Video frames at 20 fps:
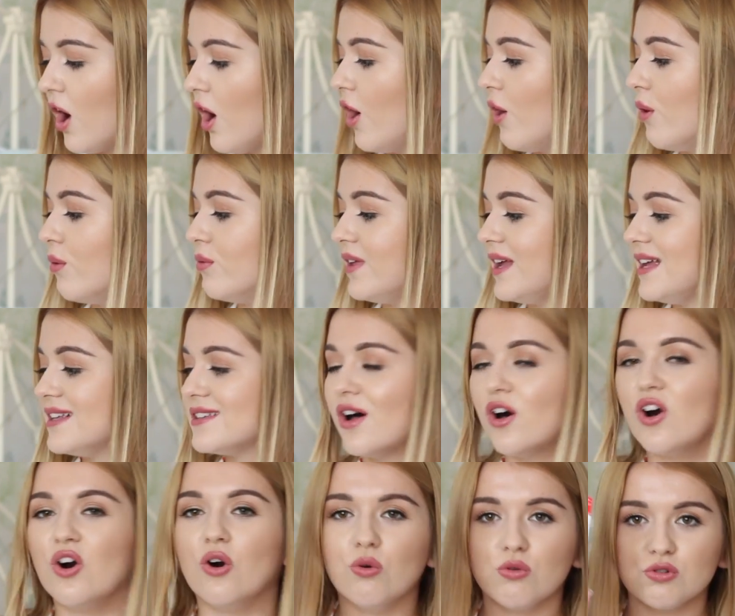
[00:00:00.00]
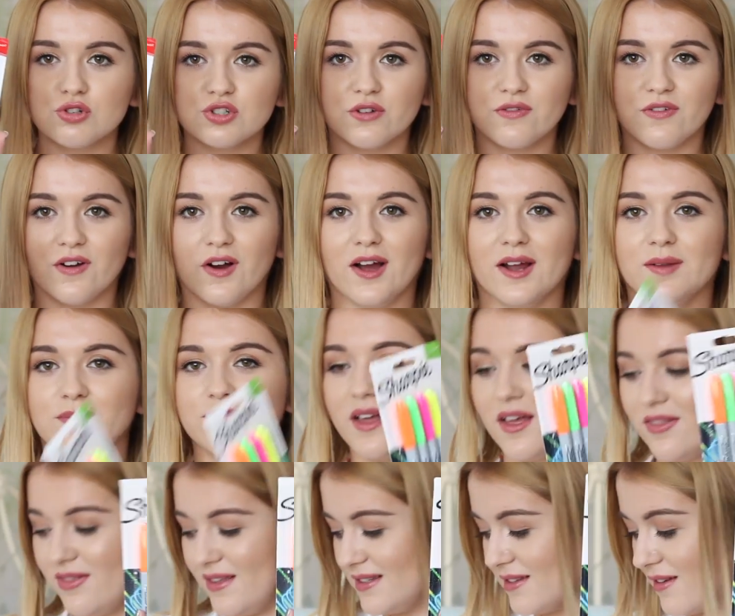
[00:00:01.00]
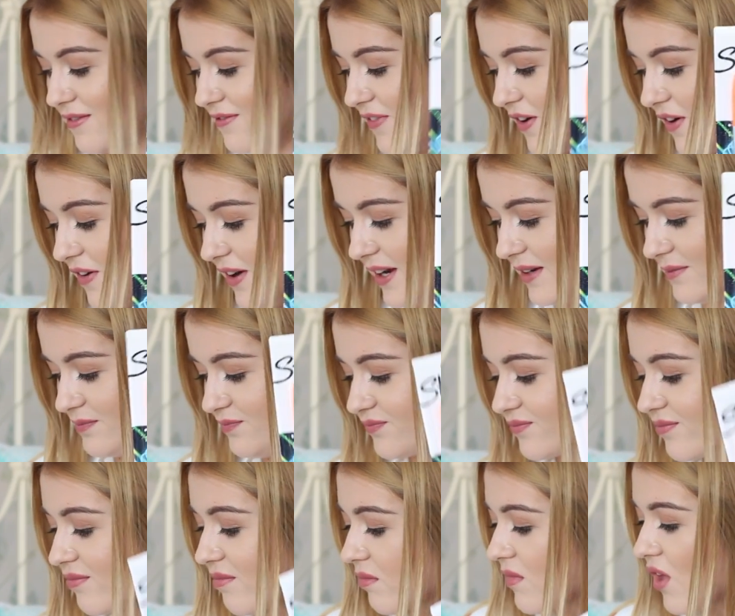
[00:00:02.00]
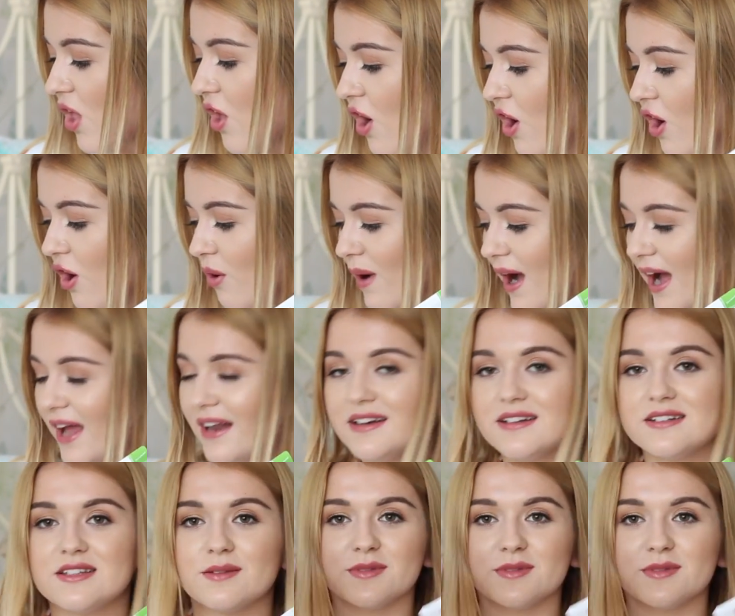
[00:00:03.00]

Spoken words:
Oh, these are ultra fine, and these are fine. Oh, and